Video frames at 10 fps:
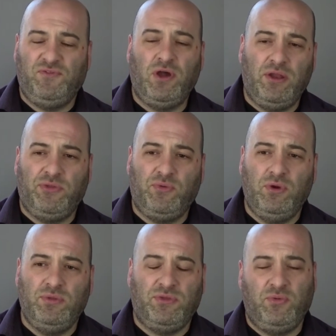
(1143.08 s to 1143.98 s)
gone
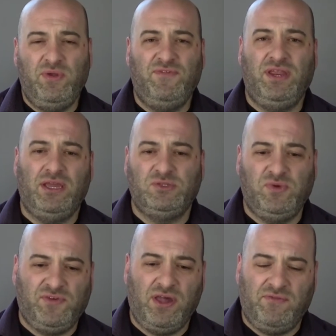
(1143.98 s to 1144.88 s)
through the 3 videos
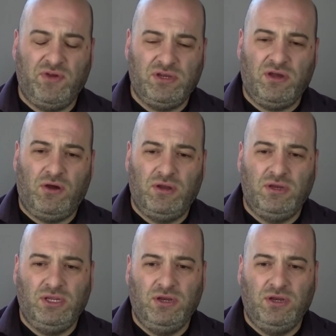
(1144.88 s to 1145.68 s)
we've covered on,